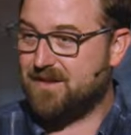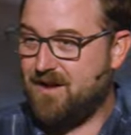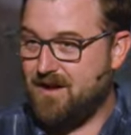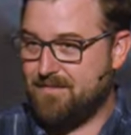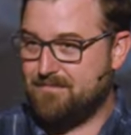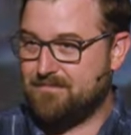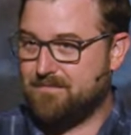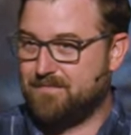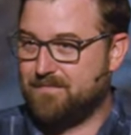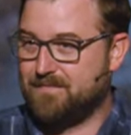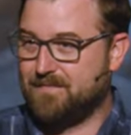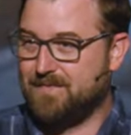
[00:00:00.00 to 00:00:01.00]
time.
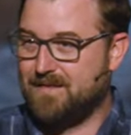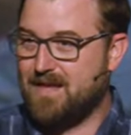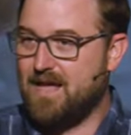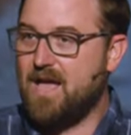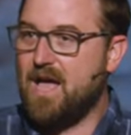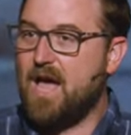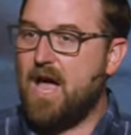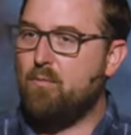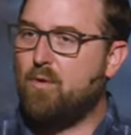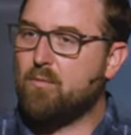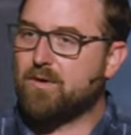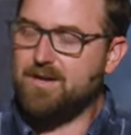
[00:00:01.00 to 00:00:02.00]

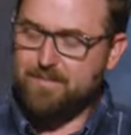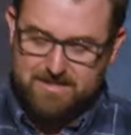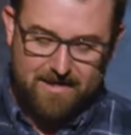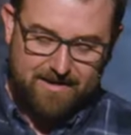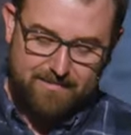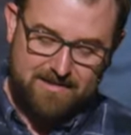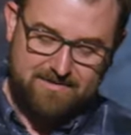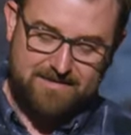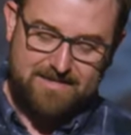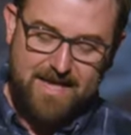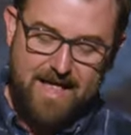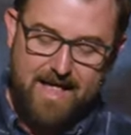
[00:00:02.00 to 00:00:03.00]
And what we're going to be talking about
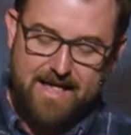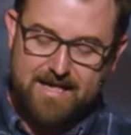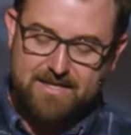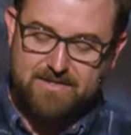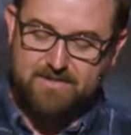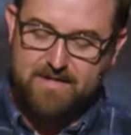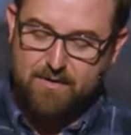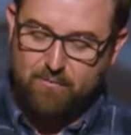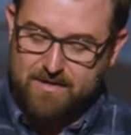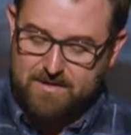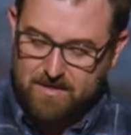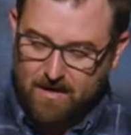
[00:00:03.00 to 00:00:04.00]
today is that
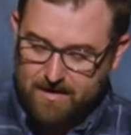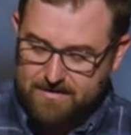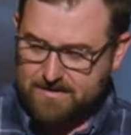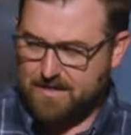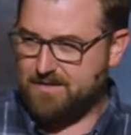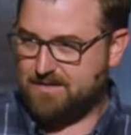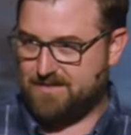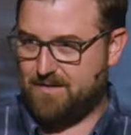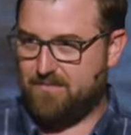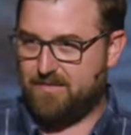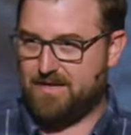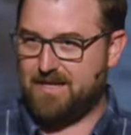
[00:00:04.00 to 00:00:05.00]
when God does
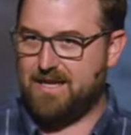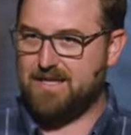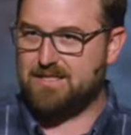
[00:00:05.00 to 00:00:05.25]
something, He